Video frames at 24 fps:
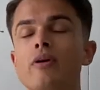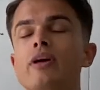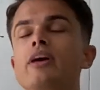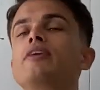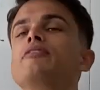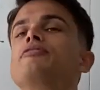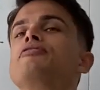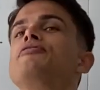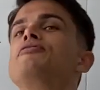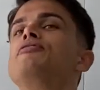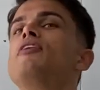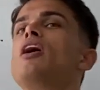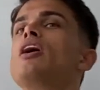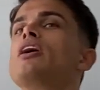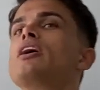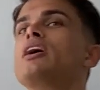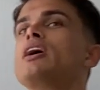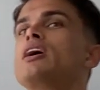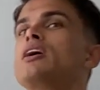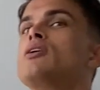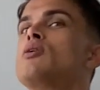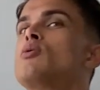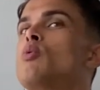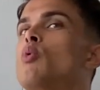
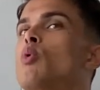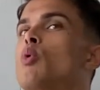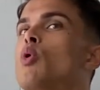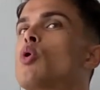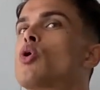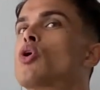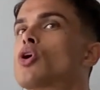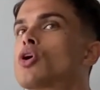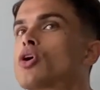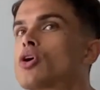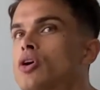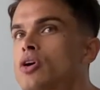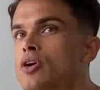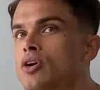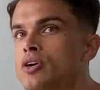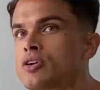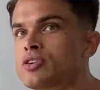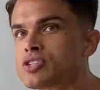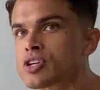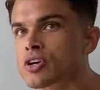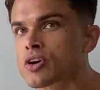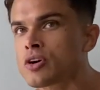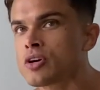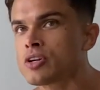fucking
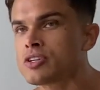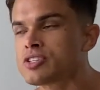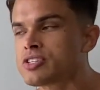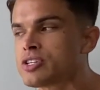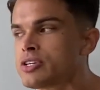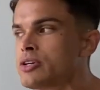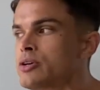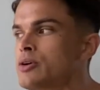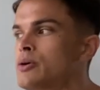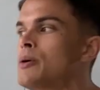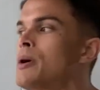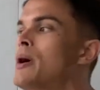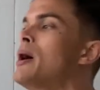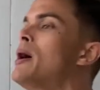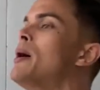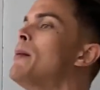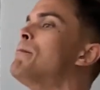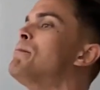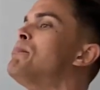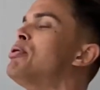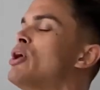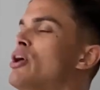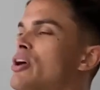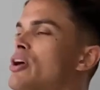words hurts you,
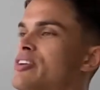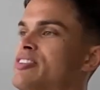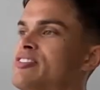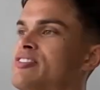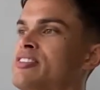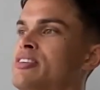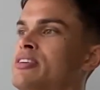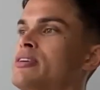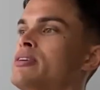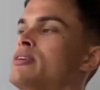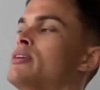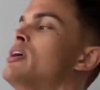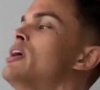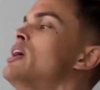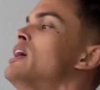pussy.